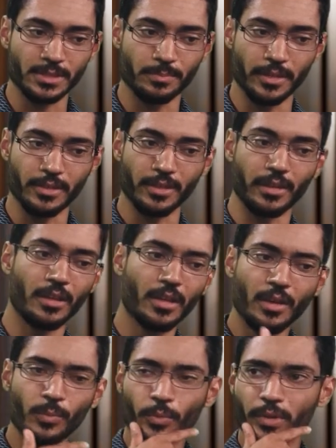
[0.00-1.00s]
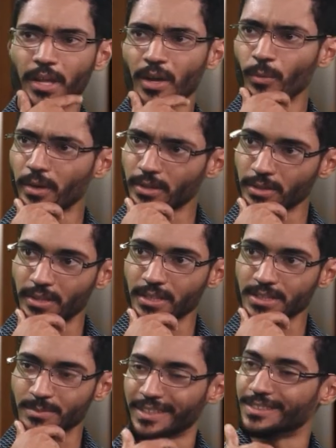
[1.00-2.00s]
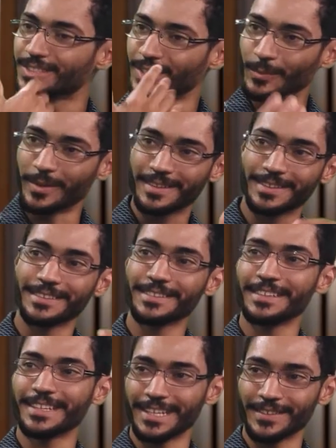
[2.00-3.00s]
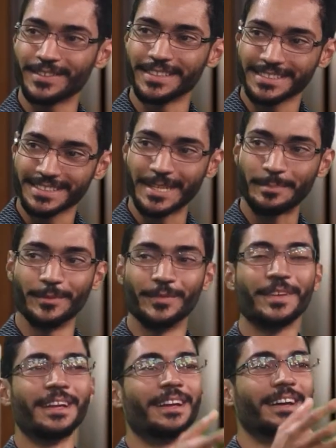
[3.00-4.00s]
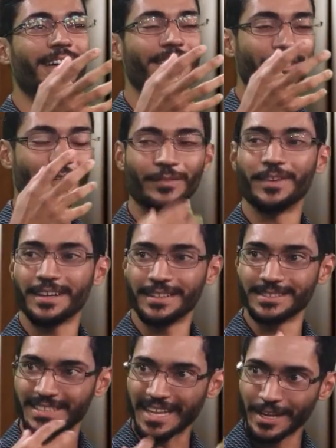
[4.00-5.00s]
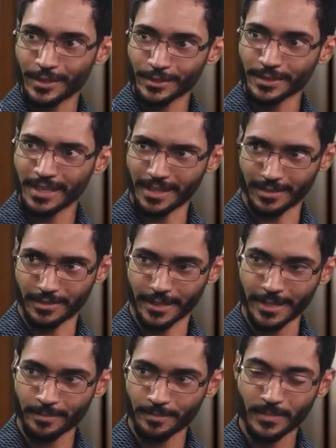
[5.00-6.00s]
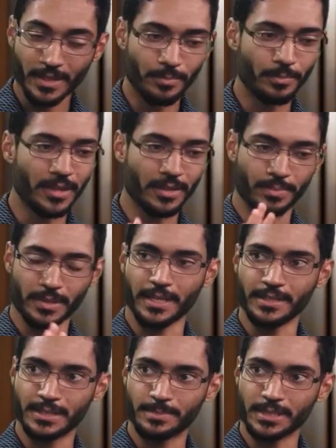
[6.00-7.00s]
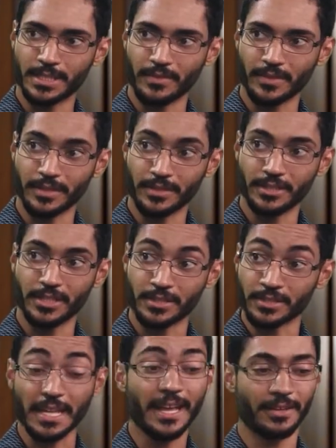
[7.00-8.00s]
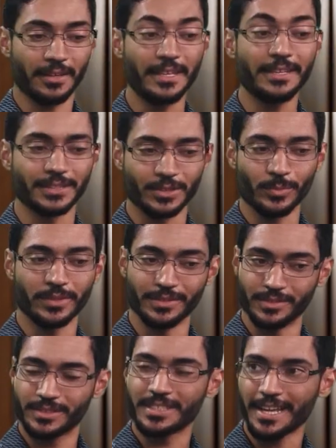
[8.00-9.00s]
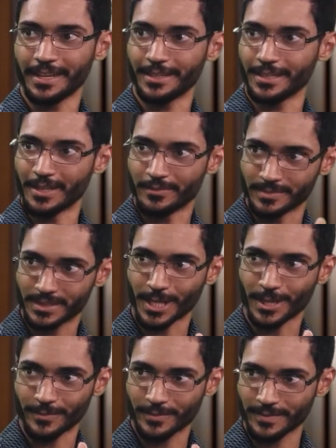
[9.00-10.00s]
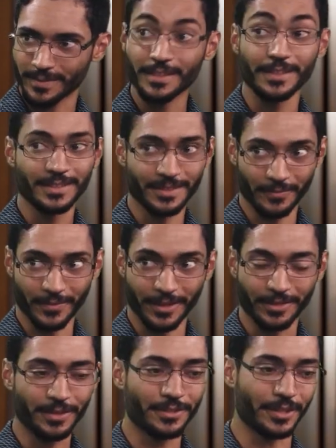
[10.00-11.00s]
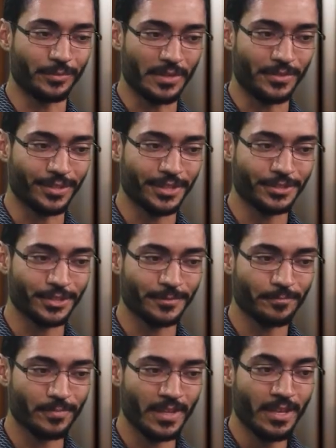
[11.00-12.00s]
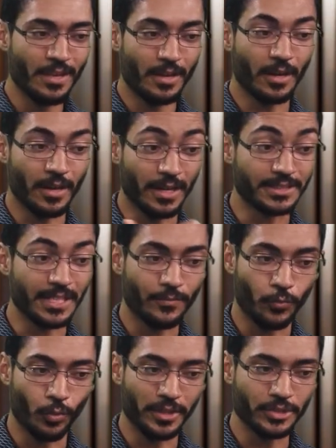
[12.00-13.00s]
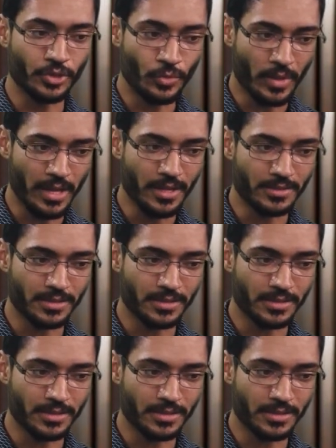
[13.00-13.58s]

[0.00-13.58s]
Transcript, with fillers: speaking. Well, now what could this mean? So we clearly have this type of mm-hmm. uh, divine title and claim being applied specifically to Jesus. And he is the one saying it of himself very clearly in Revelation. Uh, Isaiah 42 8